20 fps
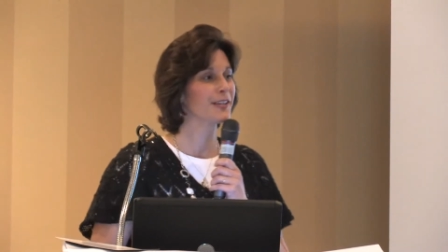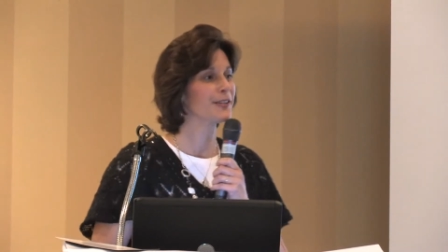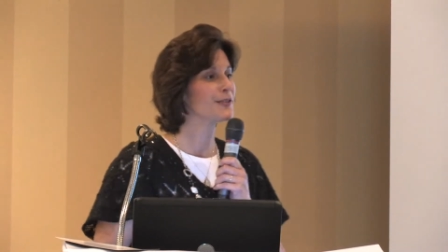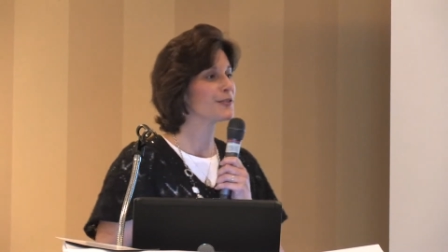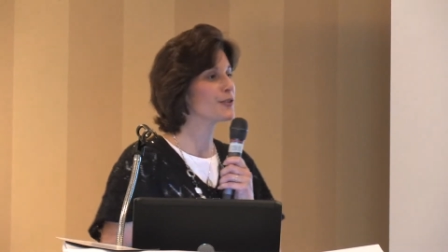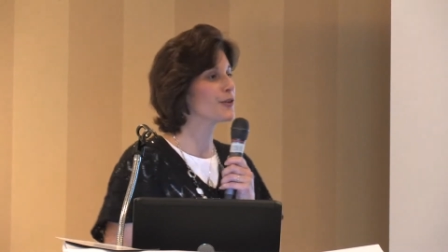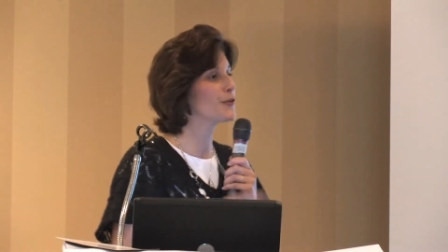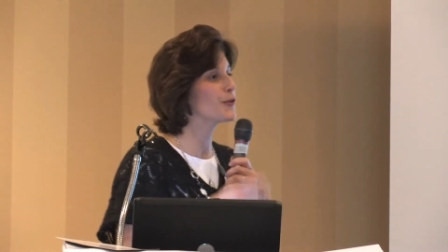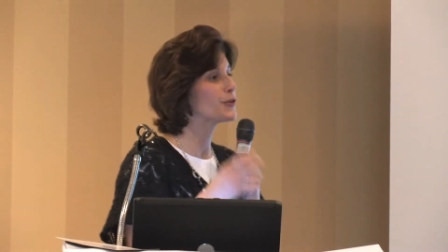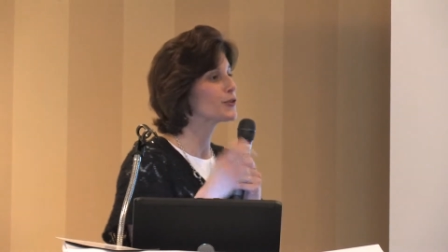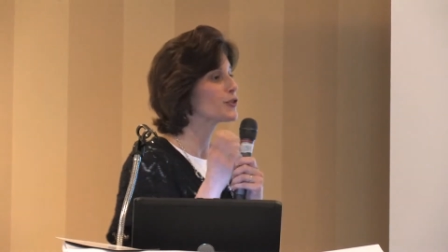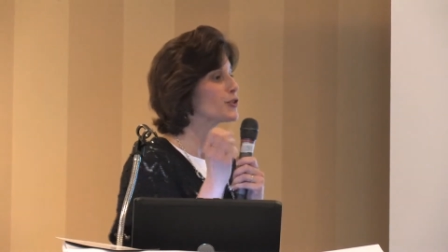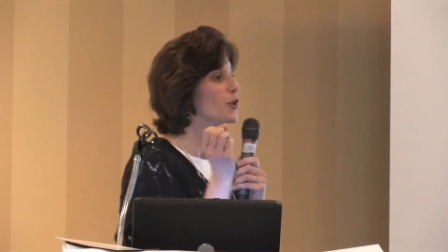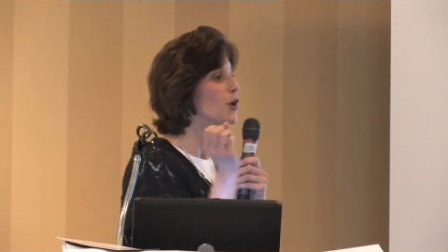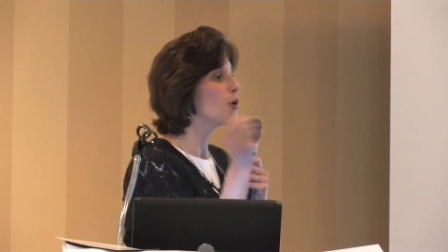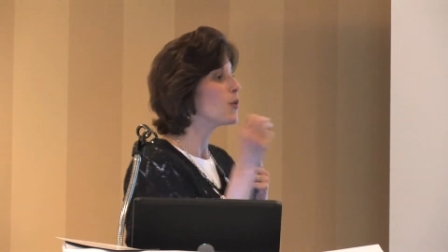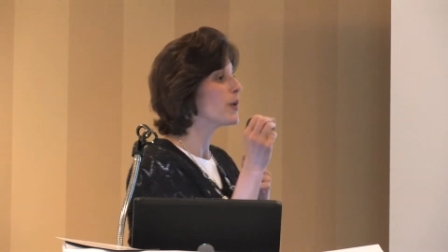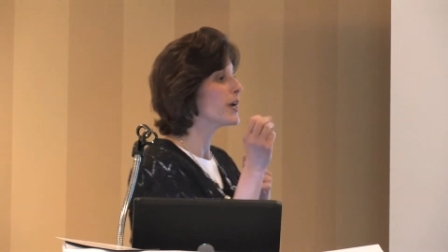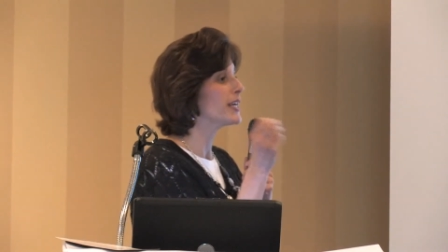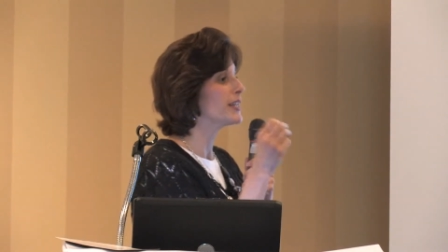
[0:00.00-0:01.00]
So there's
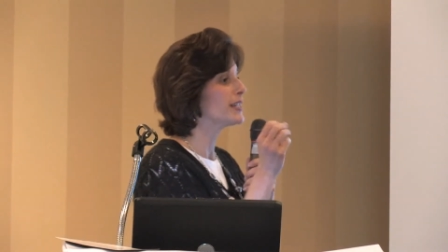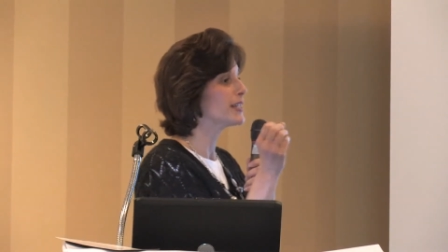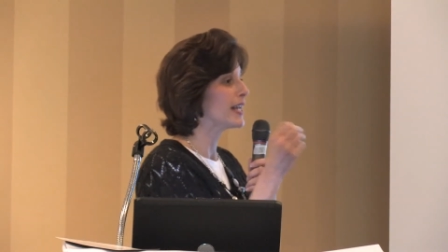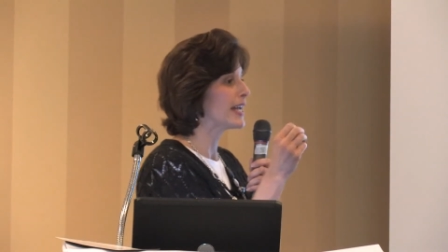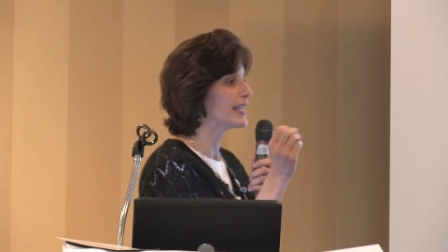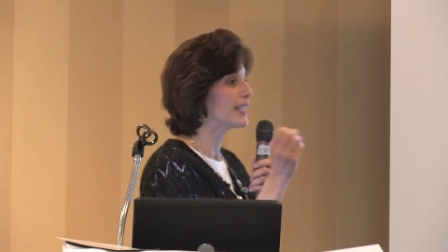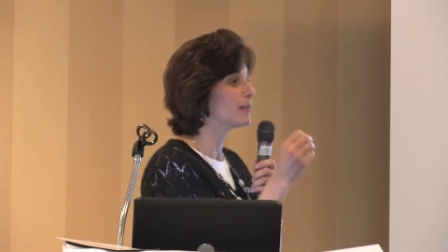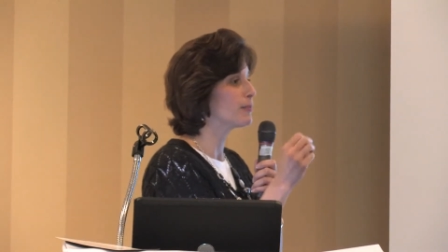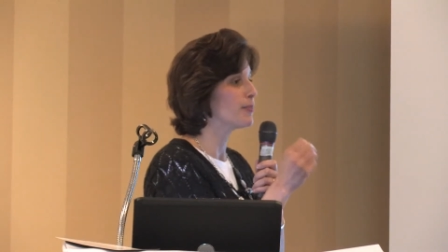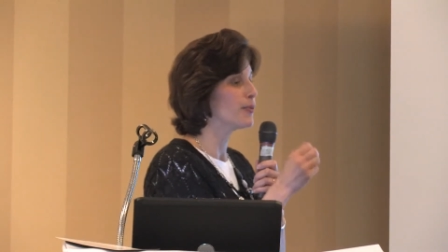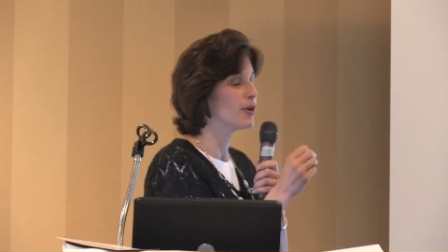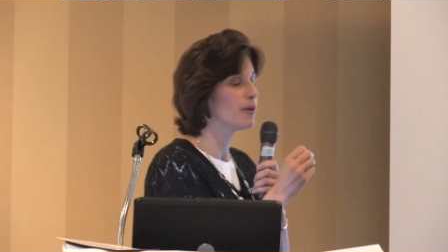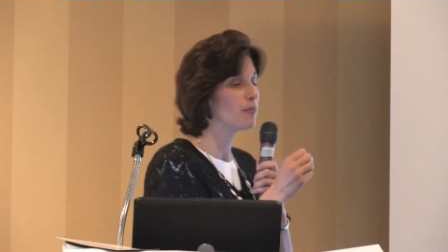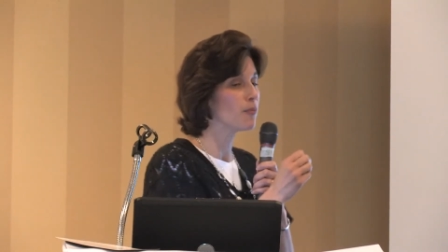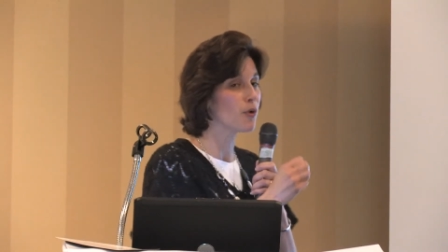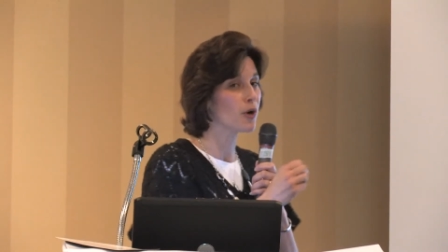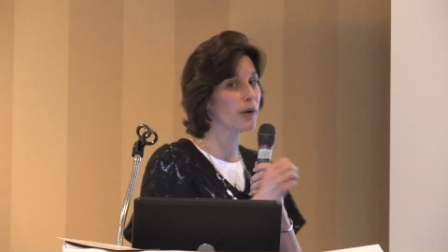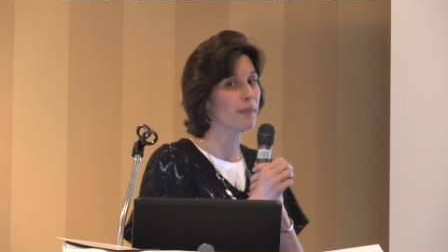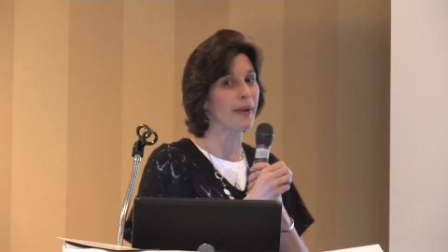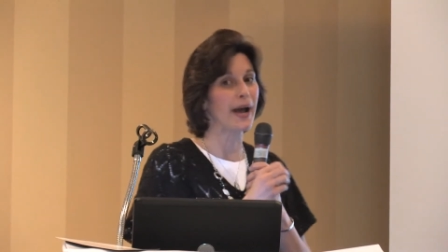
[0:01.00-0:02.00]
no way that I can put
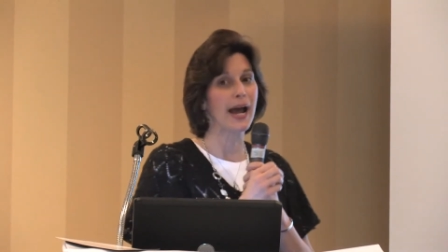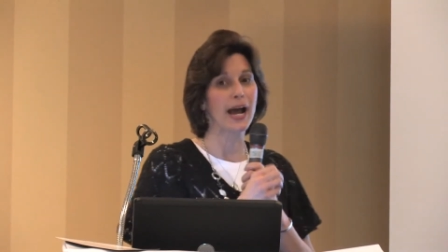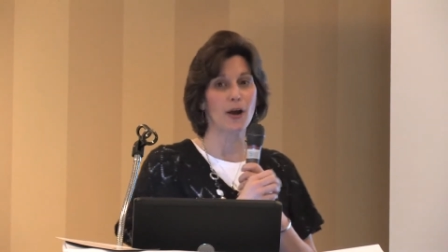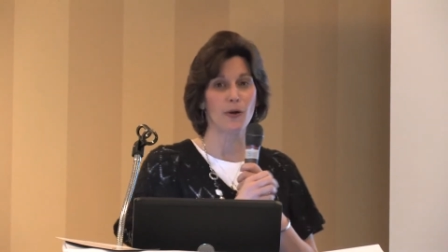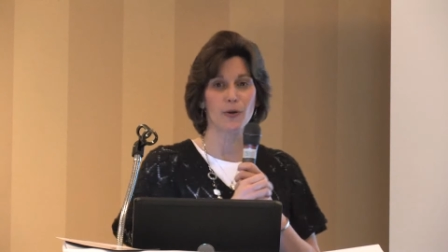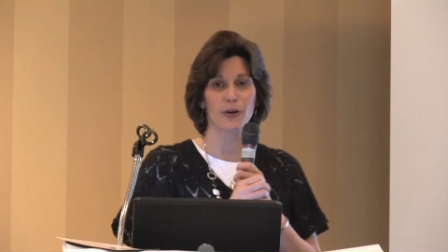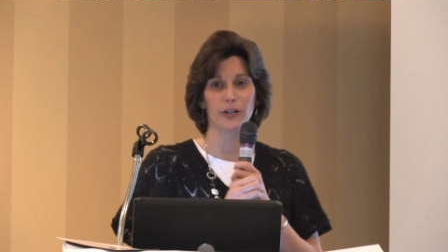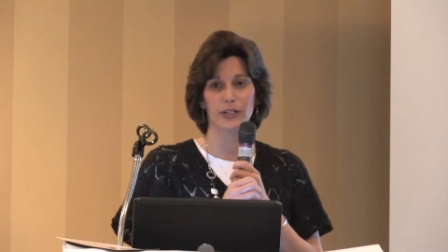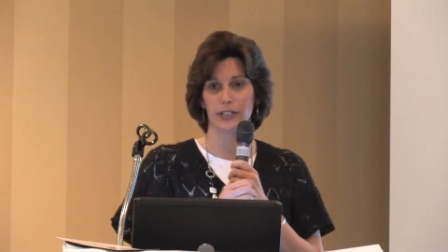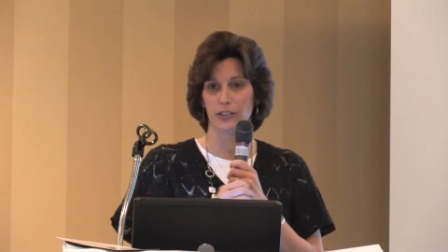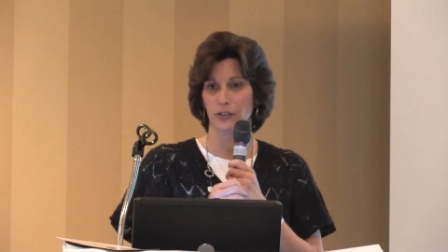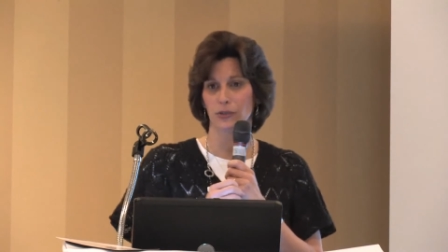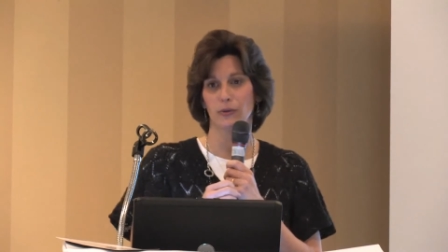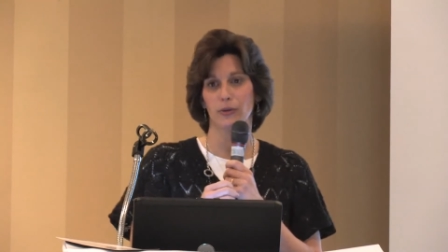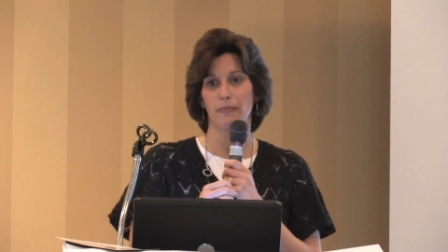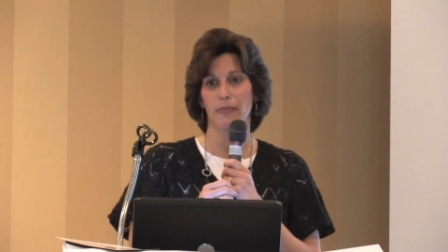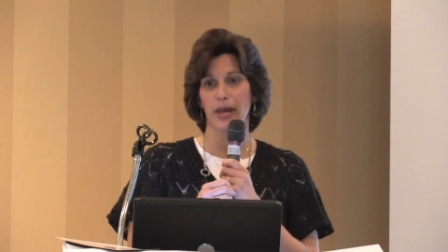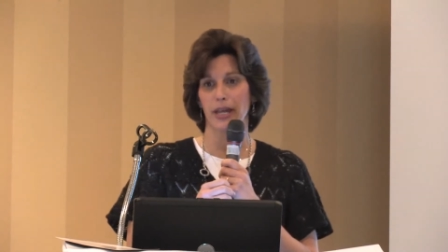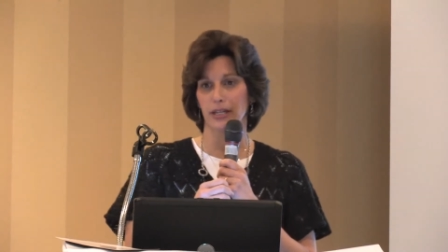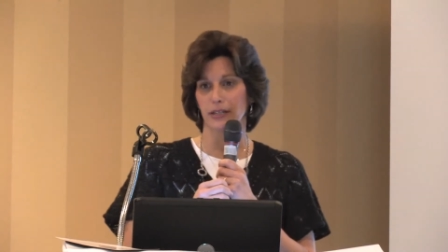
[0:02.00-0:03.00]
more power into a
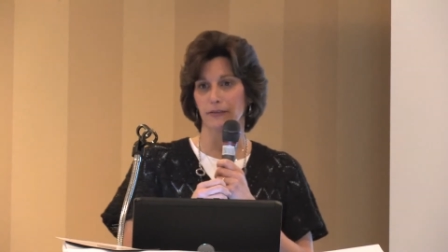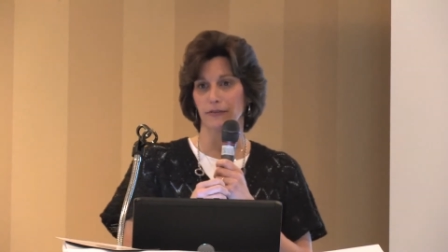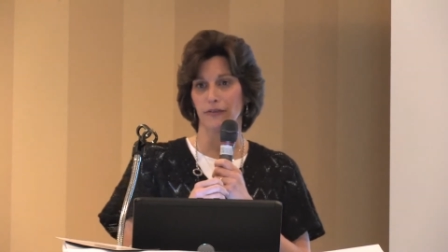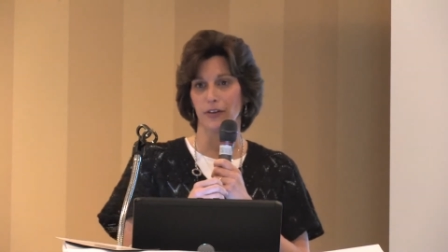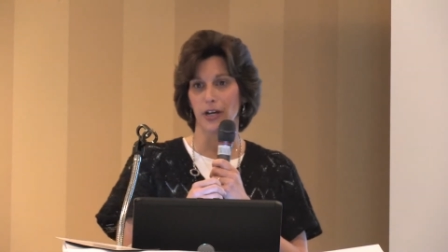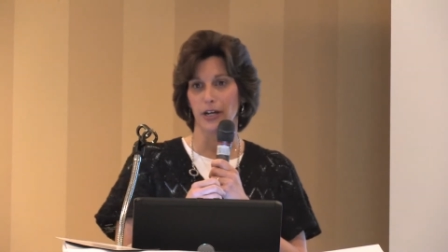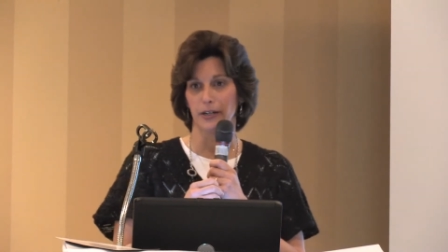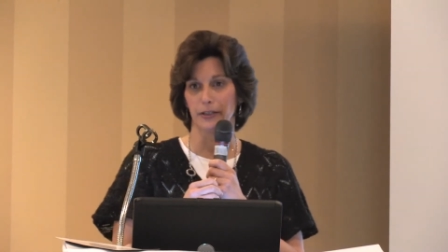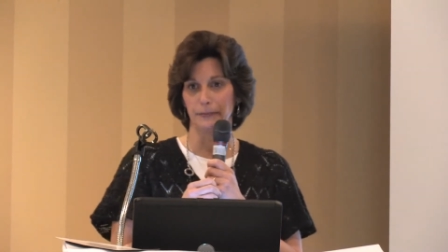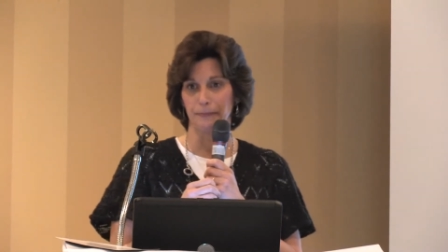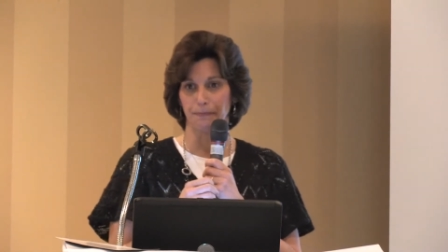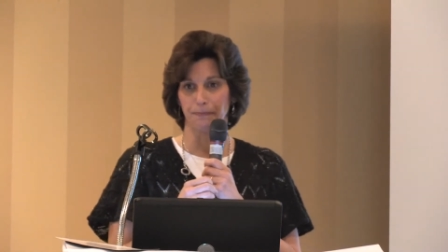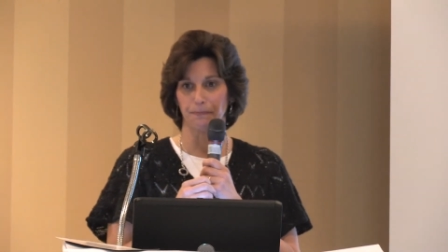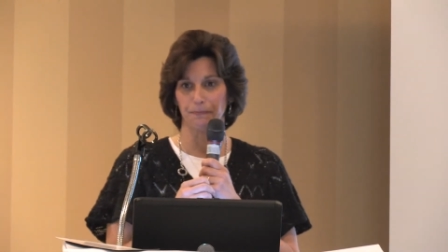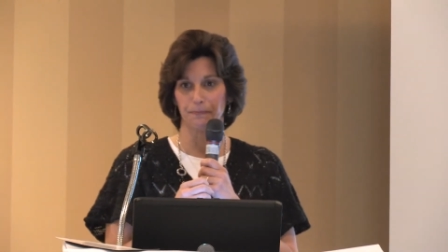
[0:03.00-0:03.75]
magnifier.